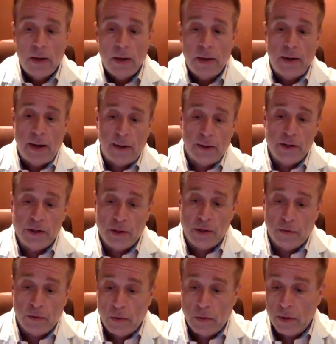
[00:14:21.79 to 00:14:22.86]
Natalie
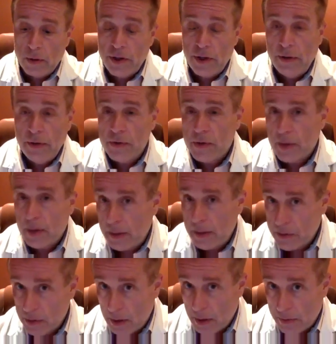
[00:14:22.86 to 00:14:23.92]
Chevreau, our Chief
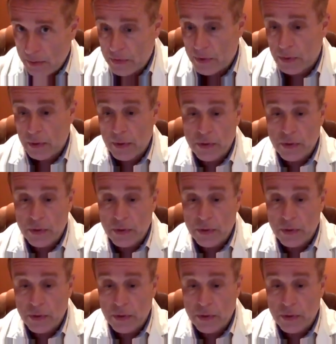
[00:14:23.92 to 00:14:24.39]
Science Officer,